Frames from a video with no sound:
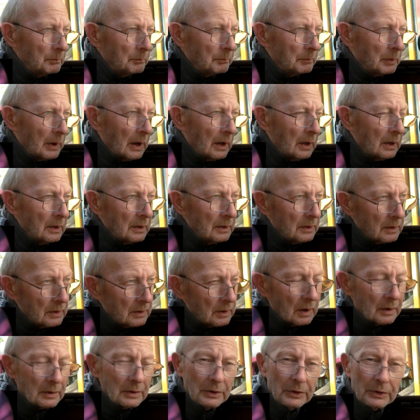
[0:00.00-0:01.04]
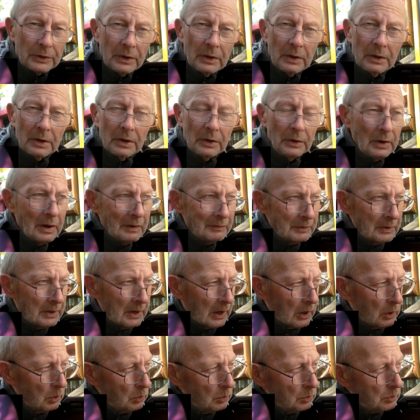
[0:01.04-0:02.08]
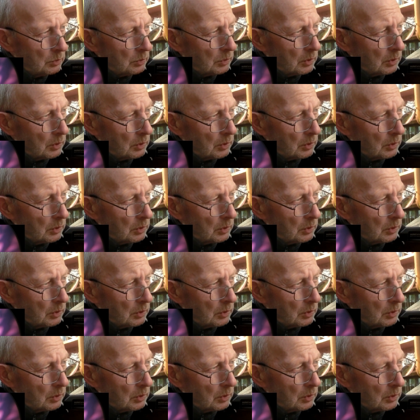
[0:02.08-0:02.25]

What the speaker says: but you never know.